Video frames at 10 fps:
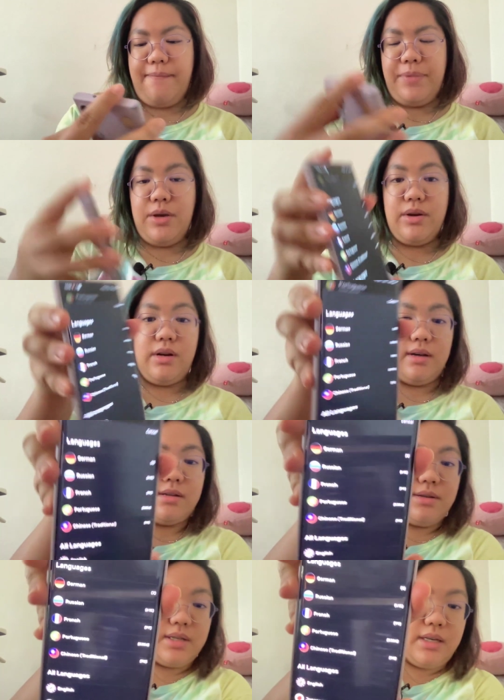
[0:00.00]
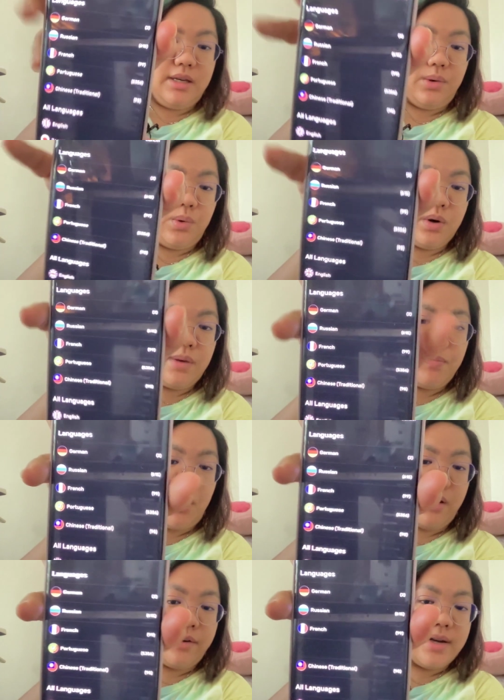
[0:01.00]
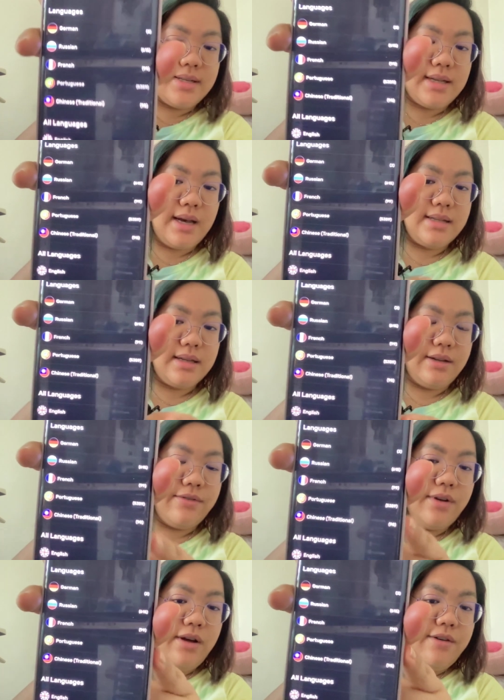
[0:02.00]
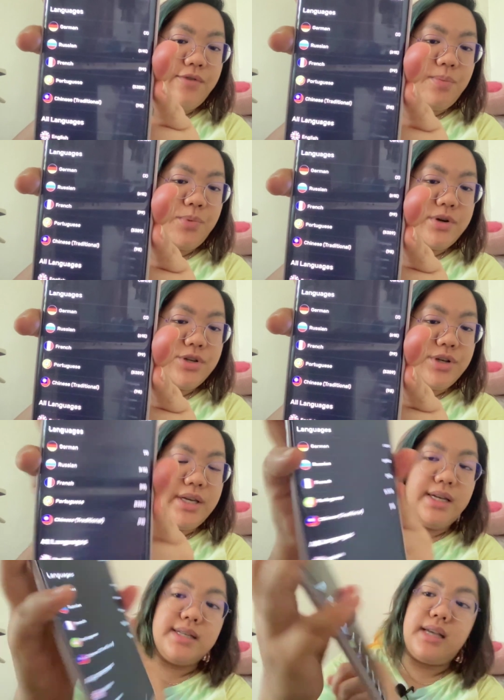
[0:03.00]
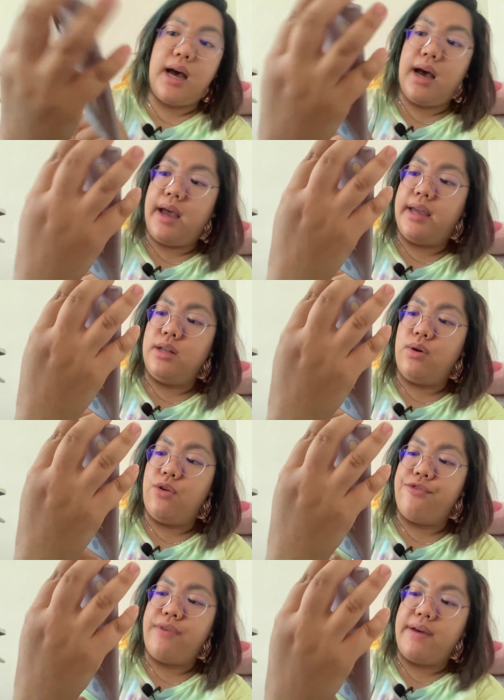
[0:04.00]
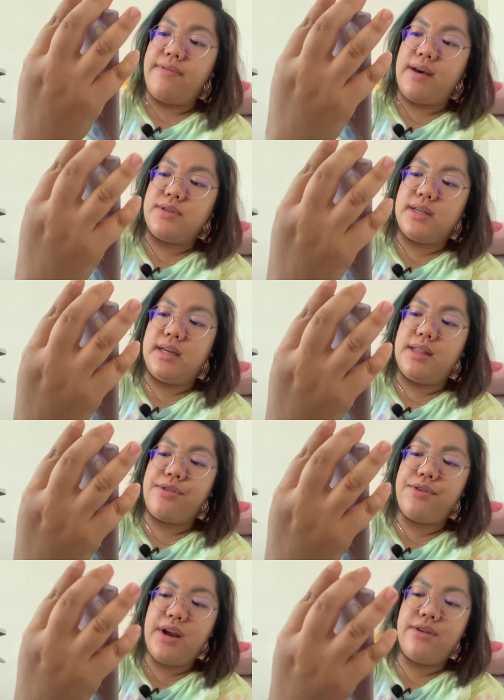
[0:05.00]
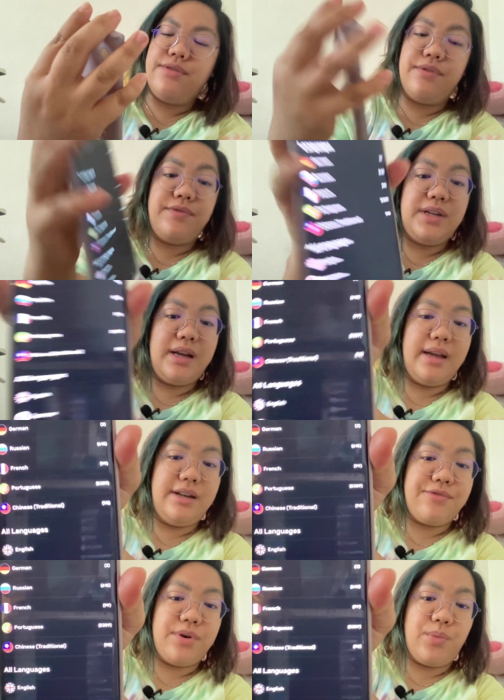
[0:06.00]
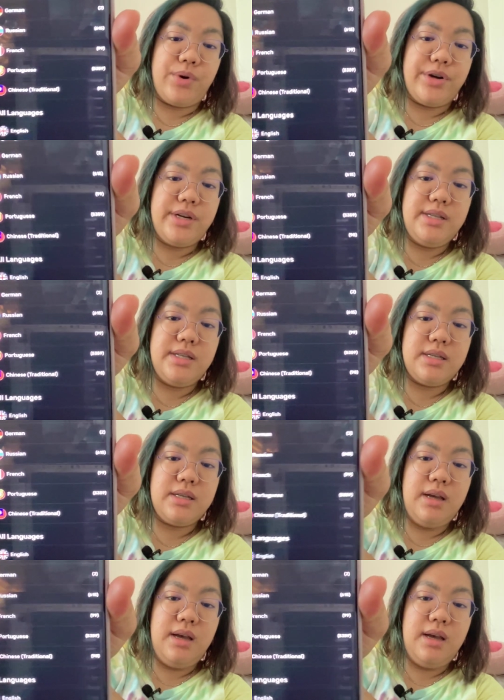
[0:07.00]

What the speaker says: you could also see your progress, as in, for Portuguese I know 5,359 different words,